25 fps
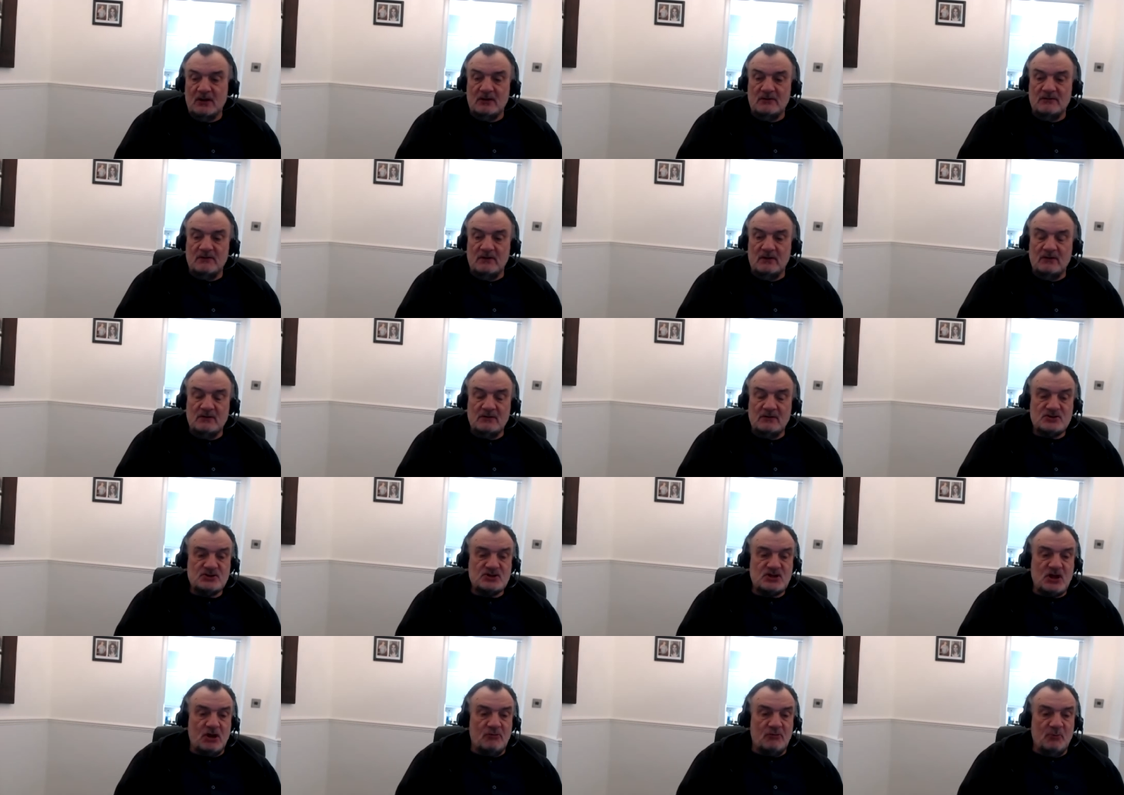uh,
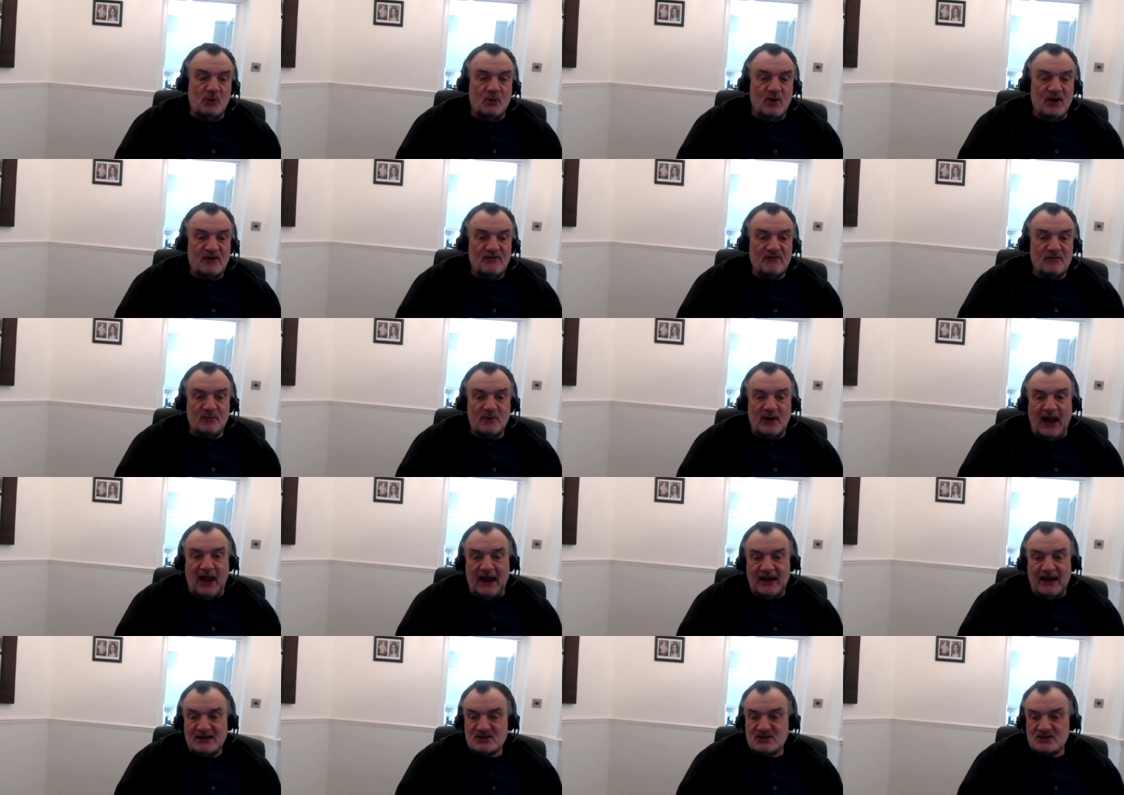steer them away from
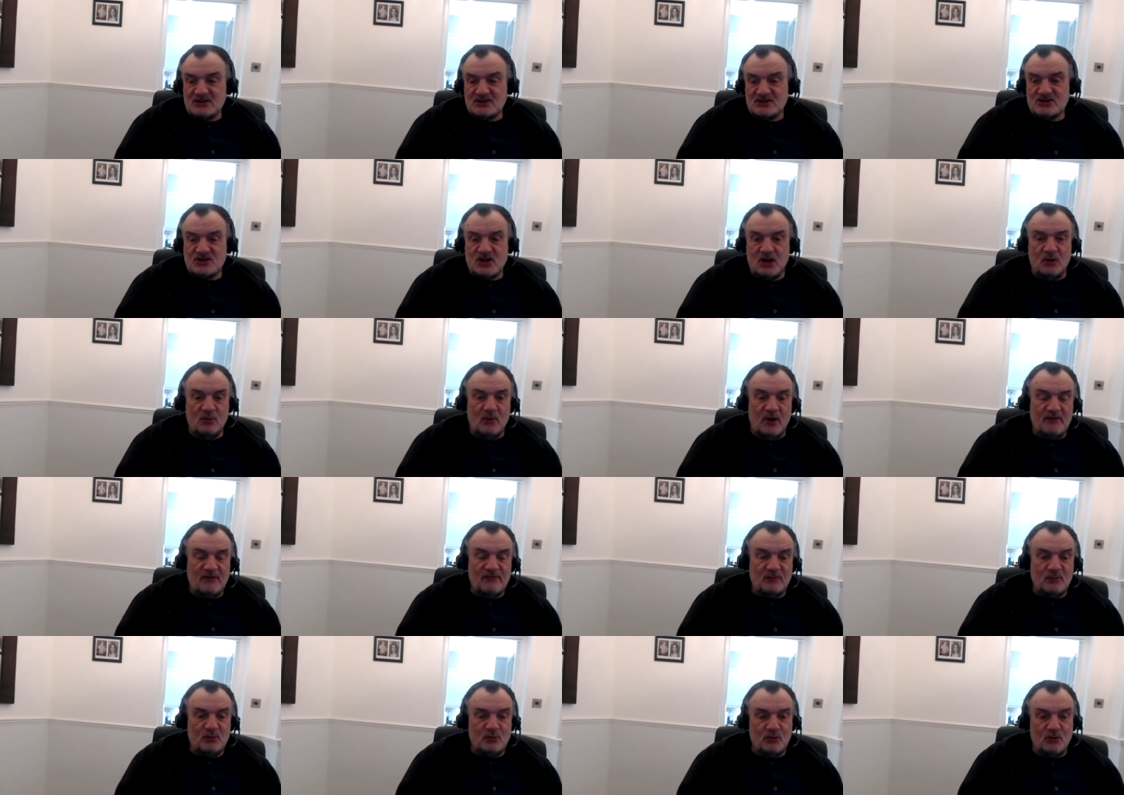gangs and steer away
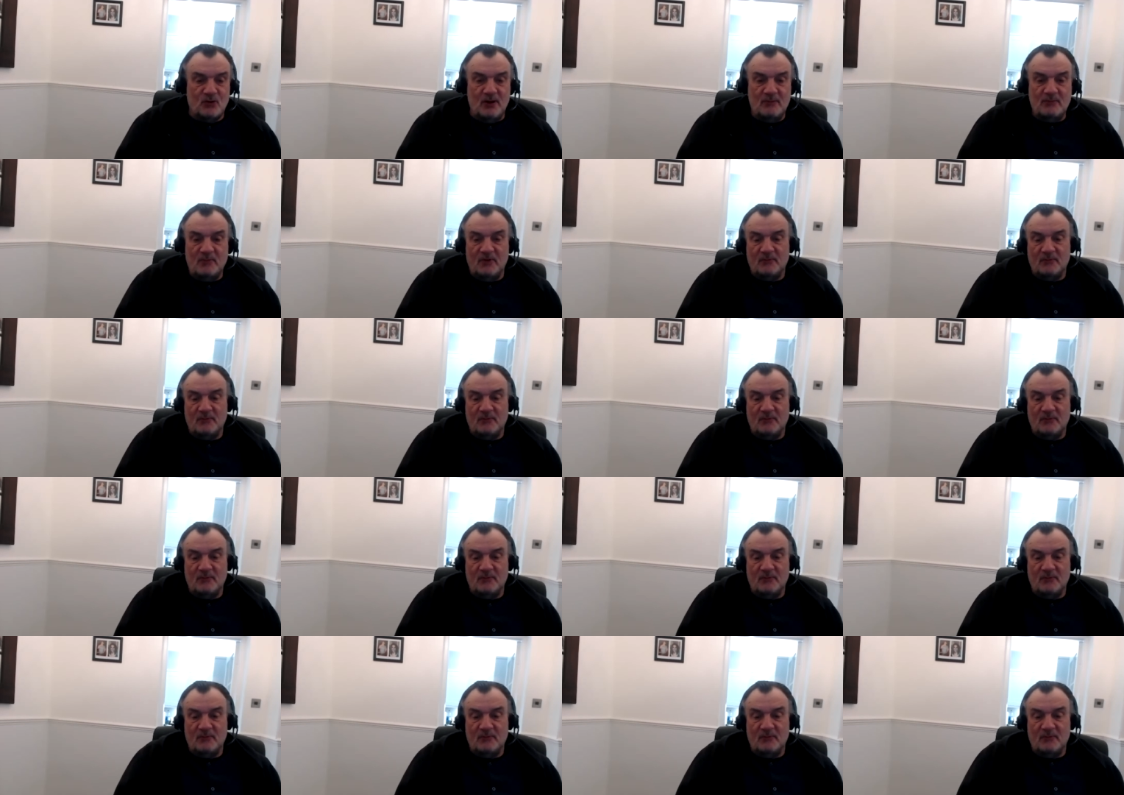from crime.